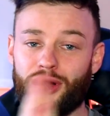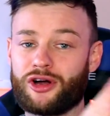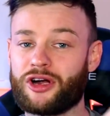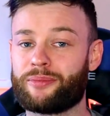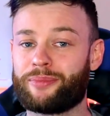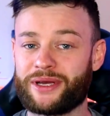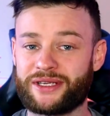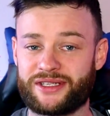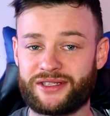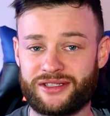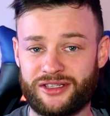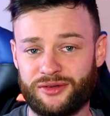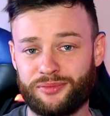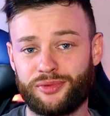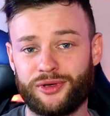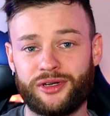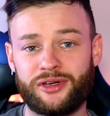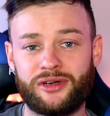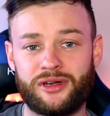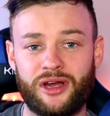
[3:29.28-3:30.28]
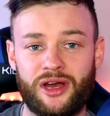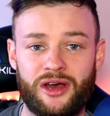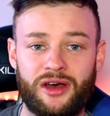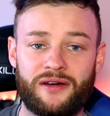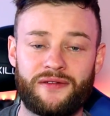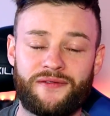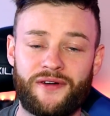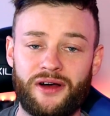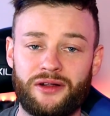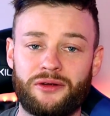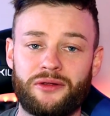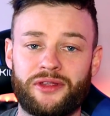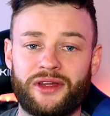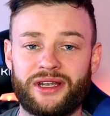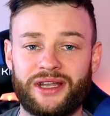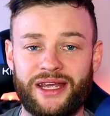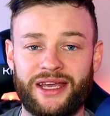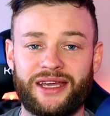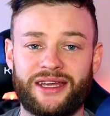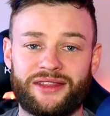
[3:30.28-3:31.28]
or a business computer, follow the
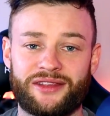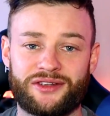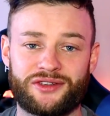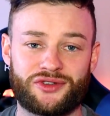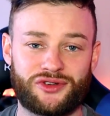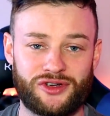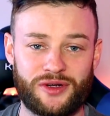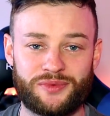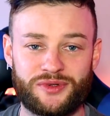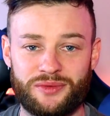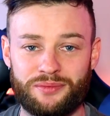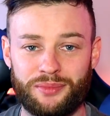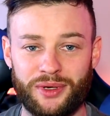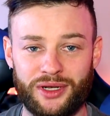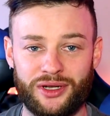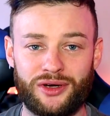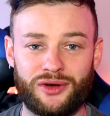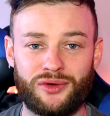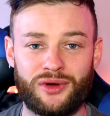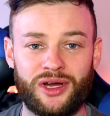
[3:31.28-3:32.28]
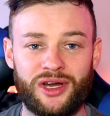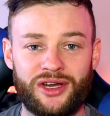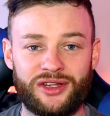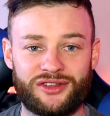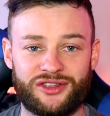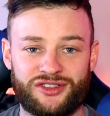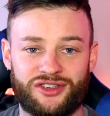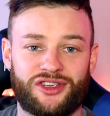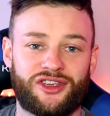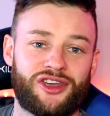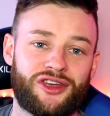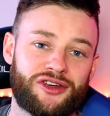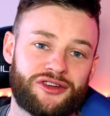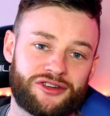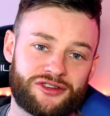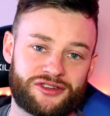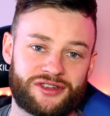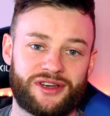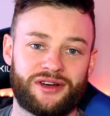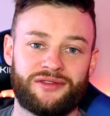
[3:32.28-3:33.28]
link in the description below to secure
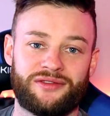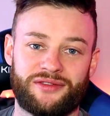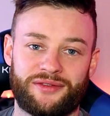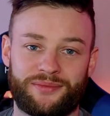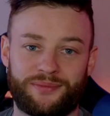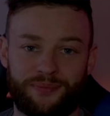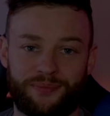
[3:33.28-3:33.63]
yourself.